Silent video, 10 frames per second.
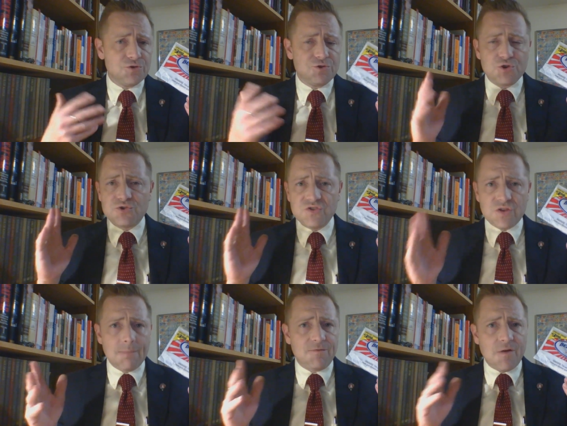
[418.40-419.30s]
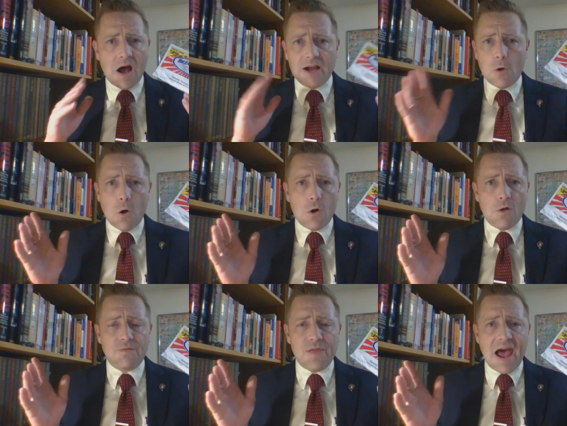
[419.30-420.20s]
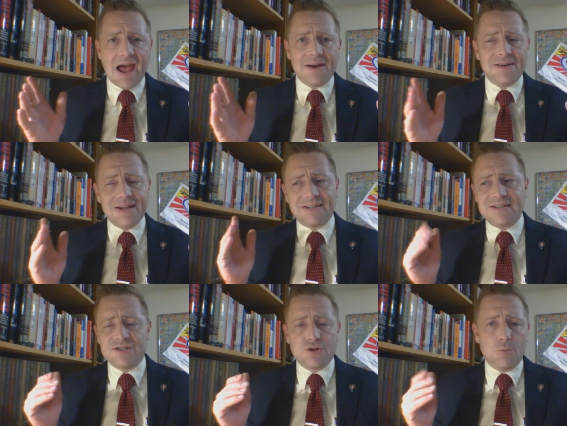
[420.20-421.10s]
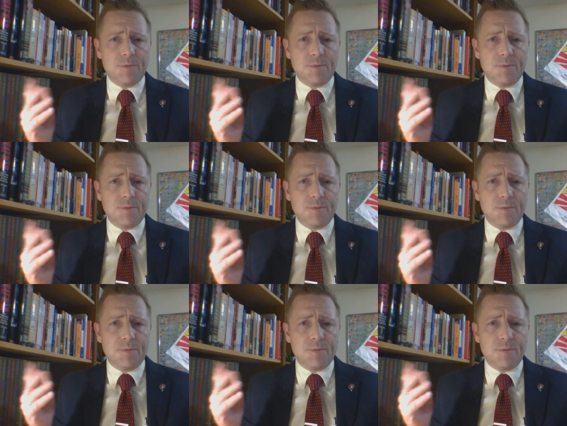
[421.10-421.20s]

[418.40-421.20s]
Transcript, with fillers: Juice is up fine. All of that. Nicotine's a little